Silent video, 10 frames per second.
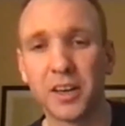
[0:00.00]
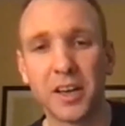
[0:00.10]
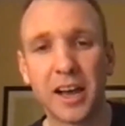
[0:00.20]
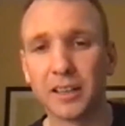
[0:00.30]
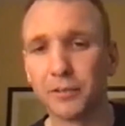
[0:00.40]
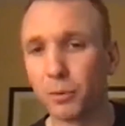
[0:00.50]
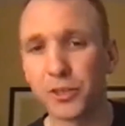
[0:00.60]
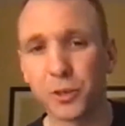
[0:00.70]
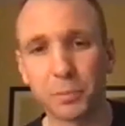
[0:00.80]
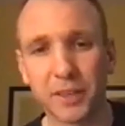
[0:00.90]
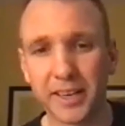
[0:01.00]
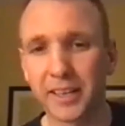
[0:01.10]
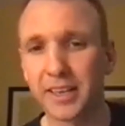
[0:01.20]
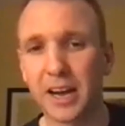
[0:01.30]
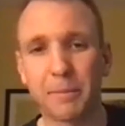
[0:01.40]
i love to watch you
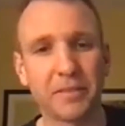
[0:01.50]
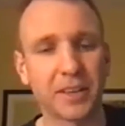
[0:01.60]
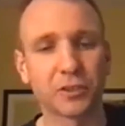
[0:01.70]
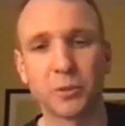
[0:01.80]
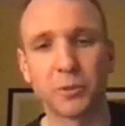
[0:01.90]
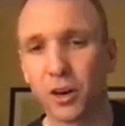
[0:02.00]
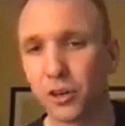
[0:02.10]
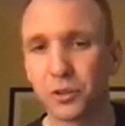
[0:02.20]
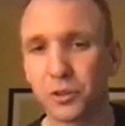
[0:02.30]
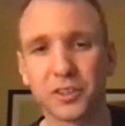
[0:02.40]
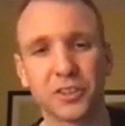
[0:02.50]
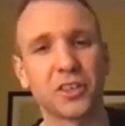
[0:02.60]
play.com they've got so many articles that